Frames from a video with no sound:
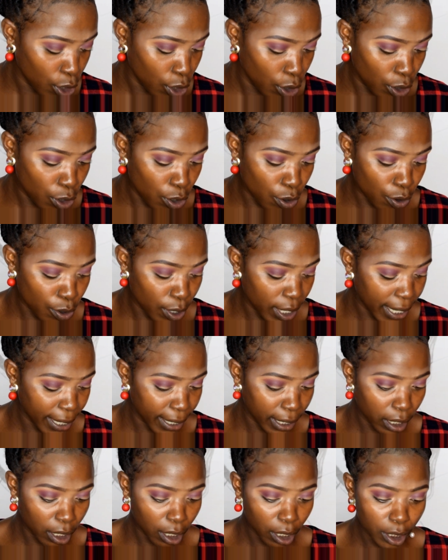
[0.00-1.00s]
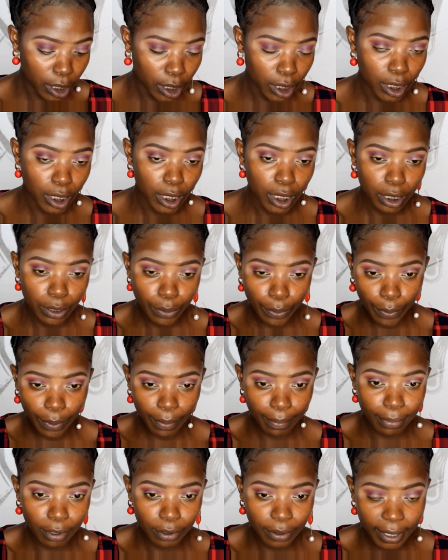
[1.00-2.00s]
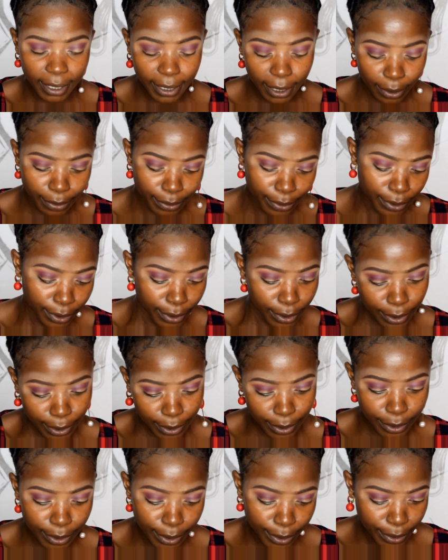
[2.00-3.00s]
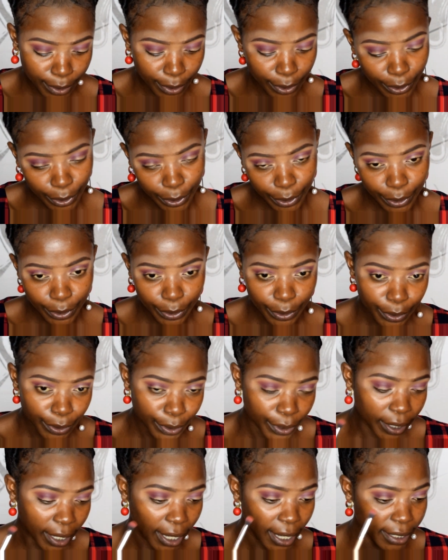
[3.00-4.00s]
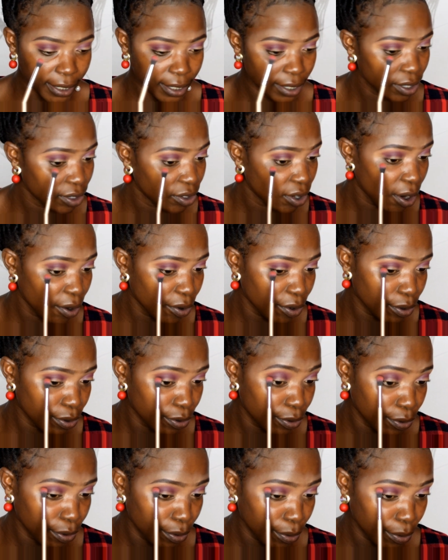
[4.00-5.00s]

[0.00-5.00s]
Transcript: you know, like blow it out kind of scenario. So